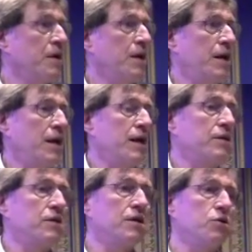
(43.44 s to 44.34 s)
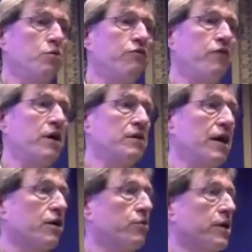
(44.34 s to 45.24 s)
And you will find
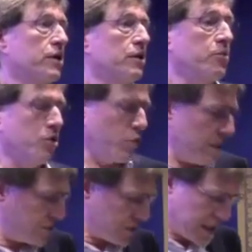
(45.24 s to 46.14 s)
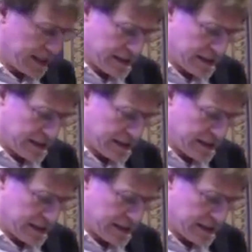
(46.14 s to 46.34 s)
that curriculum on the website,